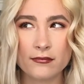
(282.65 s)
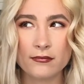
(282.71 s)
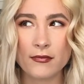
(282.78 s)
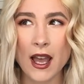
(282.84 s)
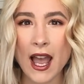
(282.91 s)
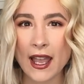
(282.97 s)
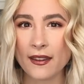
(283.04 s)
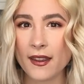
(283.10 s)

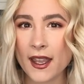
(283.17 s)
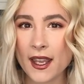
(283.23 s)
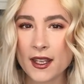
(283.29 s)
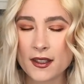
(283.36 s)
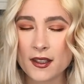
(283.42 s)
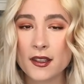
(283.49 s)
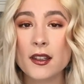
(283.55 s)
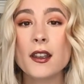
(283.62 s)

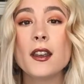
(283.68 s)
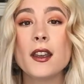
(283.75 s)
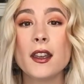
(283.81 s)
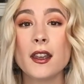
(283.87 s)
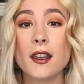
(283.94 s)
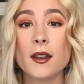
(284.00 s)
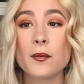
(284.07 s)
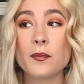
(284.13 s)
Highlight.
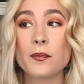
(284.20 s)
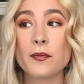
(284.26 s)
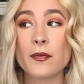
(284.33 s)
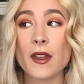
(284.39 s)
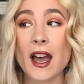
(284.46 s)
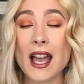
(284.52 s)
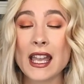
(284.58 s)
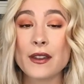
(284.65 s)

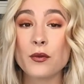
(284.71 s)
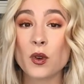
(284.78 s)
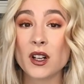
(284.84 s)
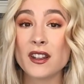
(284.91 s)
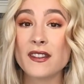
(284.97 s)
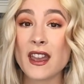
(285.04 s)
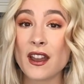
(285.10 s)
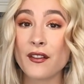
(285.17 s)
I have
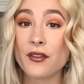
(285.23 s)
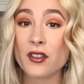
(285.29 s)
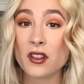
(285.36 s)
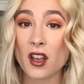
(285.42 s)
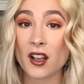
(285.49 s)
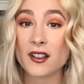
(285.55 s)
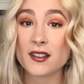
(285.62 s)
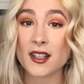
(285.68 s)
wanted that for the
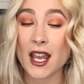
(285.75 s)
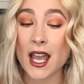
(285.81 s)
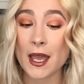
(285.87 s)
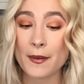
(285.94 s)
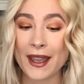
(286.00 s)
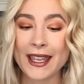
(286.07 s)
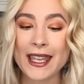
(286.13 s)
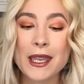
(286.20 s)
longest
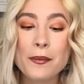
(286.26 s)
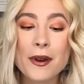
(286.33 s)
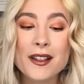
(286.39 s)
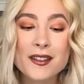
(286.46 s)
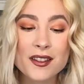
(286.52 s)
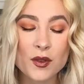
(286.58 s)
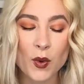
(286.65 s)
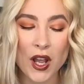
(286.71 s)
time. I keep on
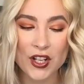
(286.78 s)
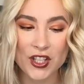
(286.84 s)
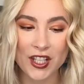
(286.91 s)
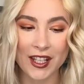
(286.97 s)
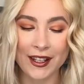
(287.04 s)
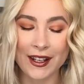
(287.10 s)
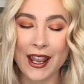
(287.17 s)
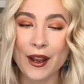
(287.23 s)
swatching
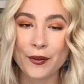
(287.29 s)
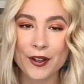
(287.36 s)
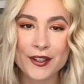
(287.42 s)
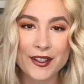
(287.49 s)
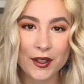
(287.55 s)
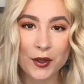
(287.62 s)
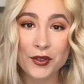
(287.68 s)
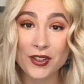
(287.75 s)
it every
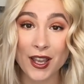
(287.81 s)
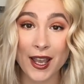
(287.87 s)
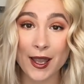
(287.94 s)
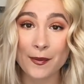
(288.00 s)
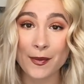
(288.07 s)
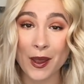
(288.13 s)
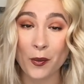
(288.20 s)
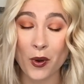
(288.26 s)
single
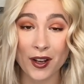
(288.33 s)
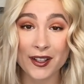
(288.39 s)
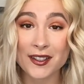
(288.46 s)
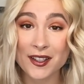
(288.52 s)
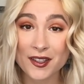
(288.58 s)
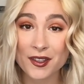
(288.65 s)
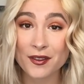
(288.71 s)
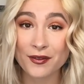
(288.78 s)
time I walk
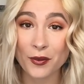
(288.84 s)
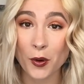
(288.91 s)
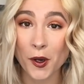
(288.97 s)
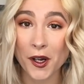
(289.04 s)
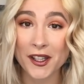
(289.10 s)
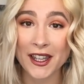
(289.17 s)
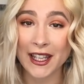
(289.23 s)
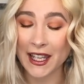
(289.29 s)
into
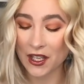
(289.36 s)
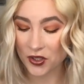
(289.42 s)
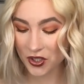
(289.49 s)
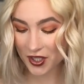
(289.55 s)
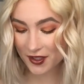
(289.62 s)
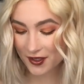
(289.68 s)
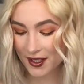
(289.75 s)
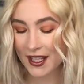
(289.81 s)
Sephora. Like it's
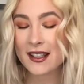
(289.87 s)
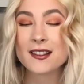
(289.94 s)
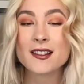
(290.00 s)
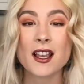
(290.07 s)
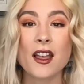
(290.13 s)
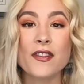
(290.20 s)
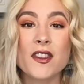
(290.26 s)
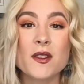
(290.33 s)
just, it's
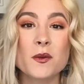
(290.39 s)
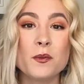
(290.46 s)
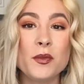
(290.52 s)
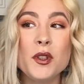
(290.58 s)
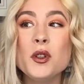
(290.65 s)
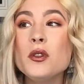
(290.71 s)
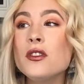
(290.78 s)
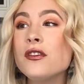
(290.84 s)
got this
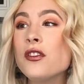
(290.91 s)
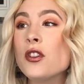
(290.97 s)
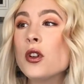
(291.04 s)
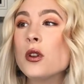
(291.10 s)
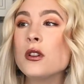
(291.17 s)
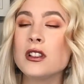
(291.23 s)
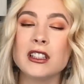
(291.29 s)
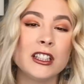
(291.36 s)

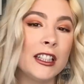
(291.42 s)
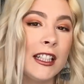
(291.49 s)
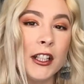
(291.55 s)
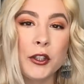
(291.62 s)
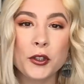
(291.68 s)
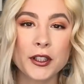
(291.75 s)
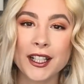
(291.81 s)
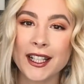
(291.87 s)
beautiful
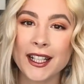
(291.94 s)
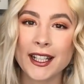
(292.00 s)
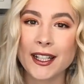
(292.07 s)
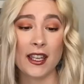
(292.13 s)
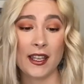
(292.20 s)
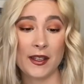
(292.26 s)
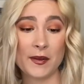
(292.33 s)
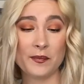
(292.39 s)
glittery